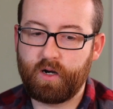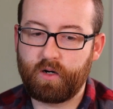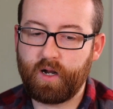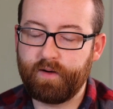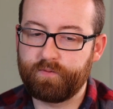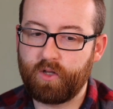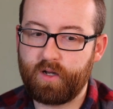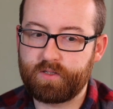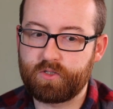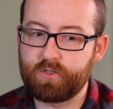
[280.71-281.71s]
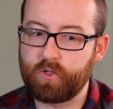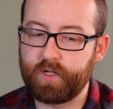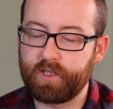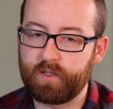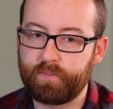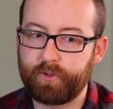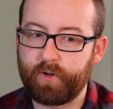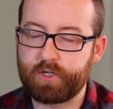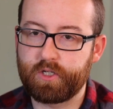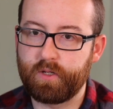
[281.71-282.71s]
are kind of lost during the
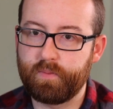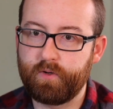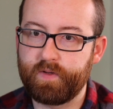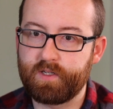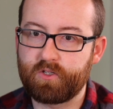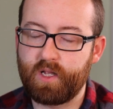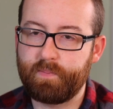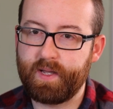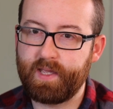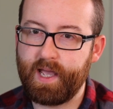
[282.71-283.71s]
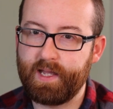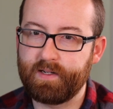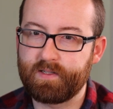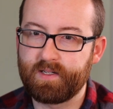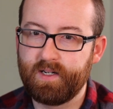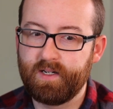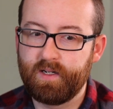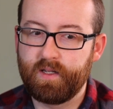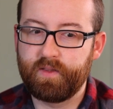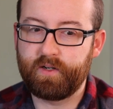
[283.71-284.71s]
progression of the movie, so that by the end,
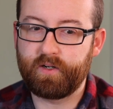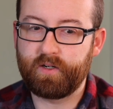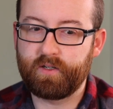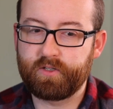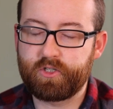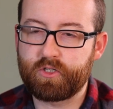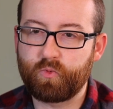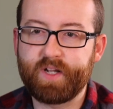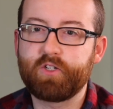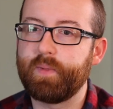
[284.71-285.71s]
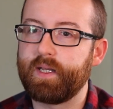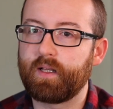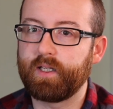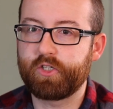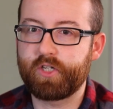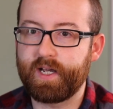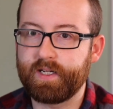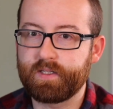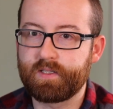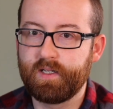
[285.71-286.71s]
there's just way too many
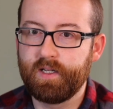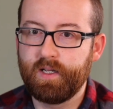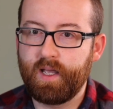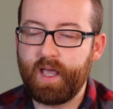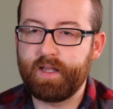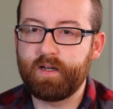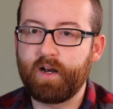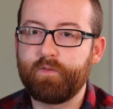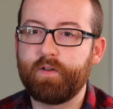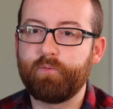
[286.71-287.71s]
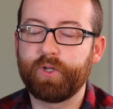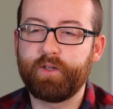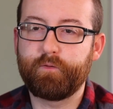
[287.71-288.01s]
cliches. And none of it really